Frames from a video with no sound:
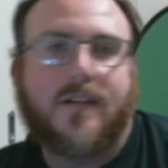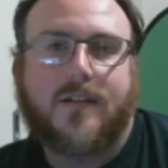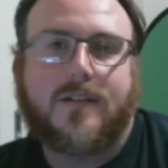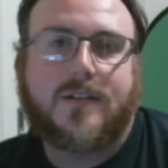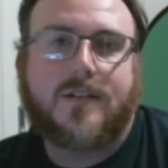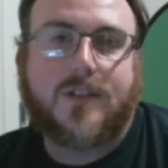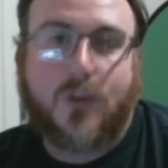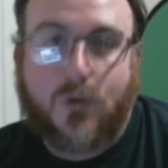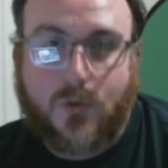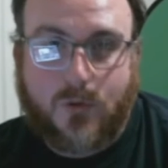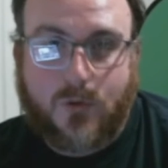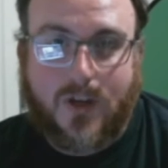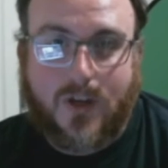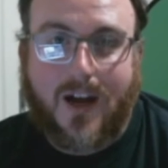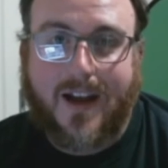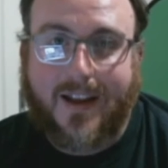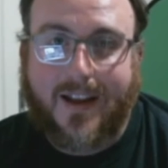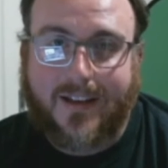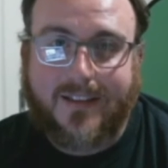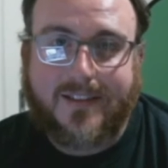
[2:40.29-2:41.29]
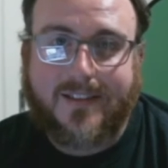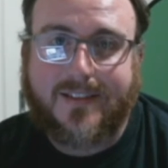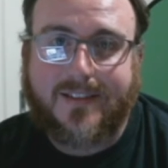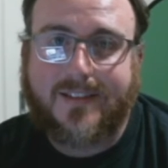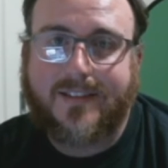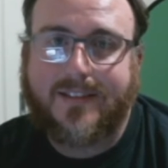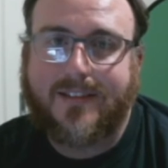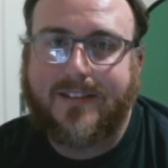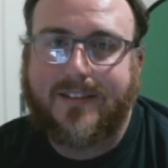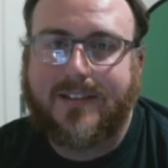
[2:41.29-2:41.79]
social
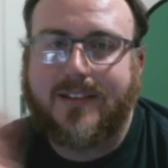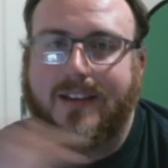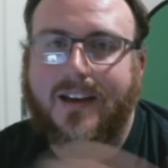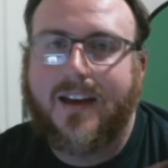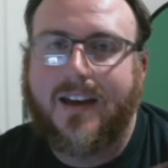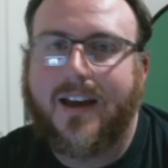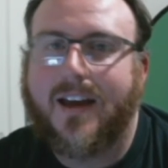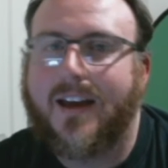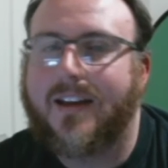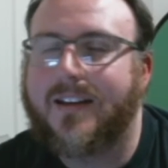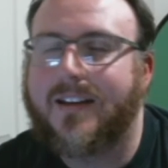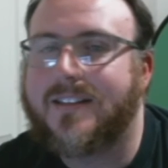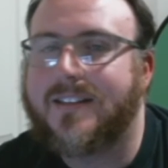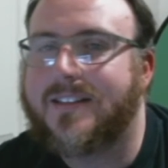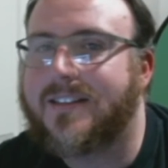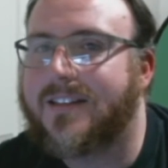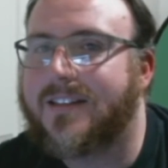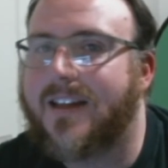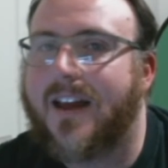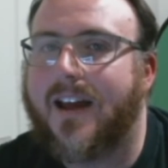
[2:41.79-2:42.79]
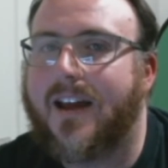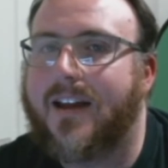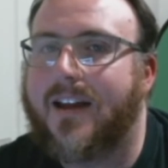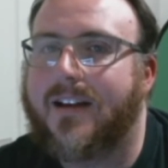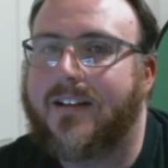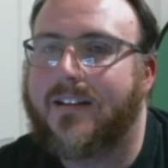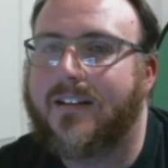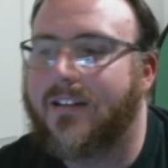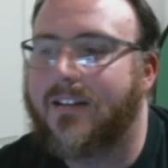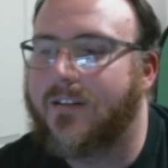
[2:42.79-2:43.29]
science and
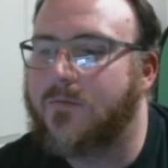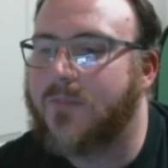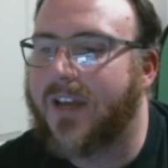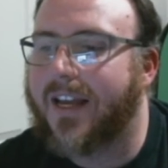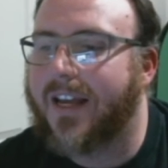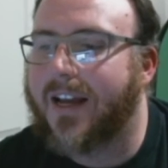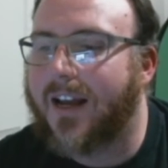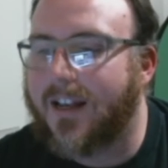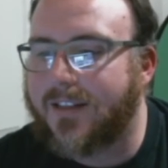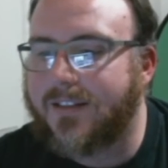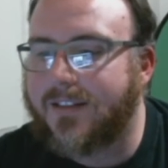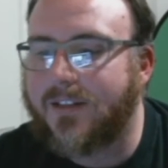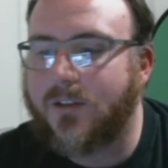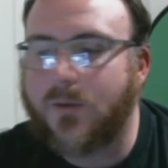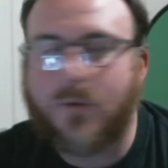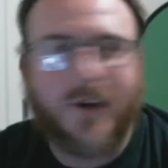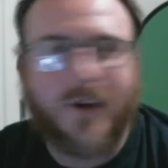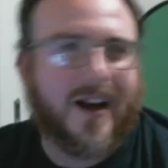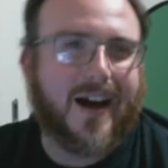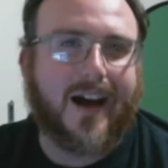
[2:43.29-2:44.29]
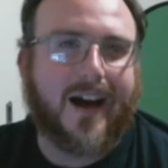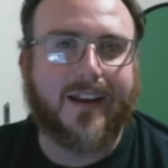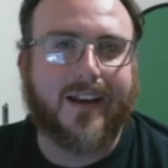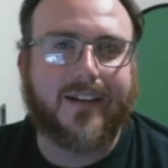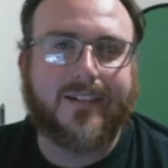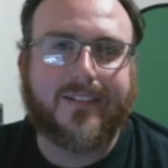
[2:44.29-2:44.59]
instead being asked to do art.